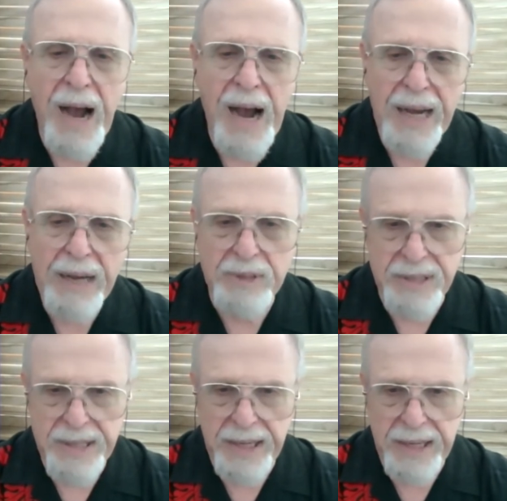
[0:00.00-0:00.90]
I would
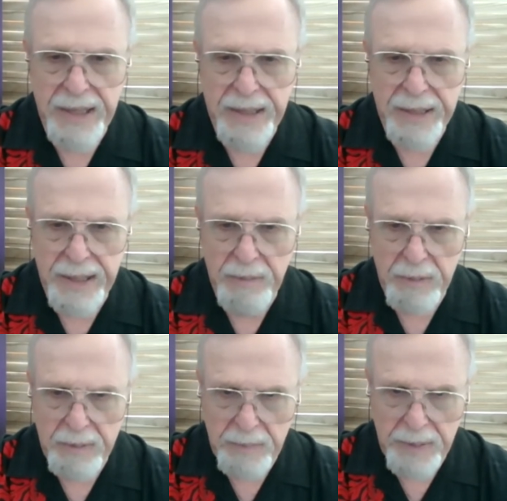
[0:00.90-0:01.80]
say that they
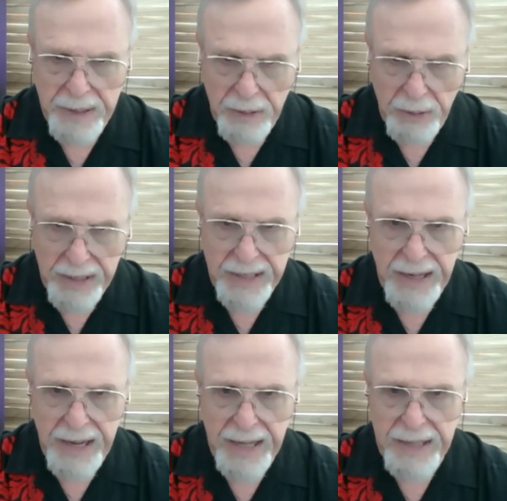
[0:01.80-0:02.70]
would be looking
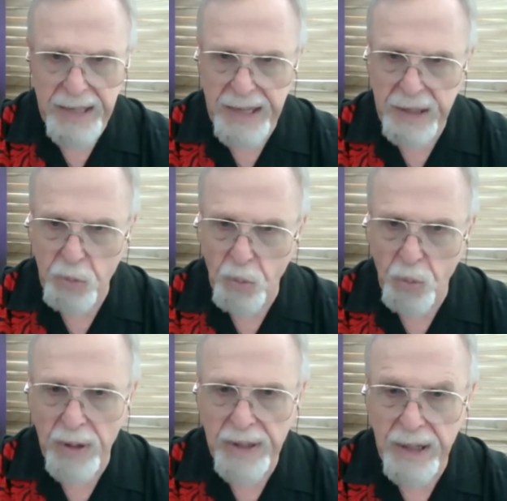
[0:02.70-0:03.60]
at a
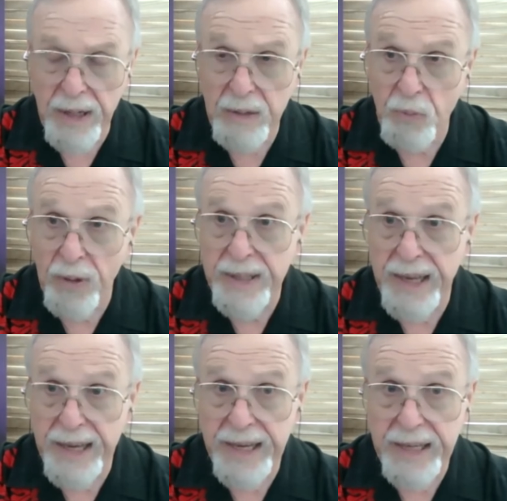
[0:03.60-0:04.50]
one-on-one
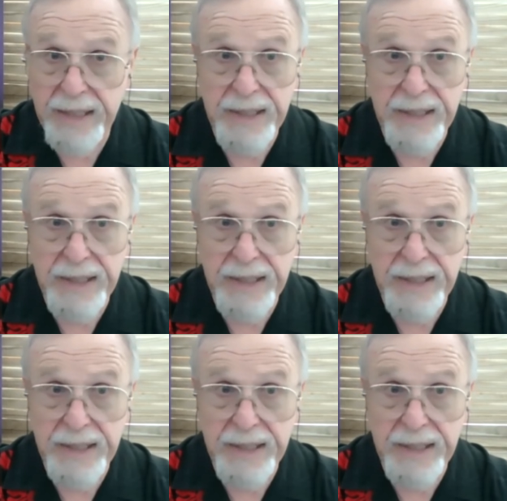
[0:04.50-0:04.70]
aid.